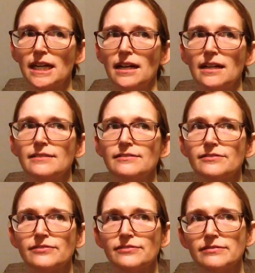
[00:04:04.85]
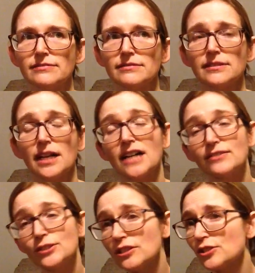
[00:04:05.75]
of a
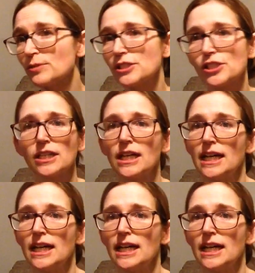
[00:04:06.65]
church, it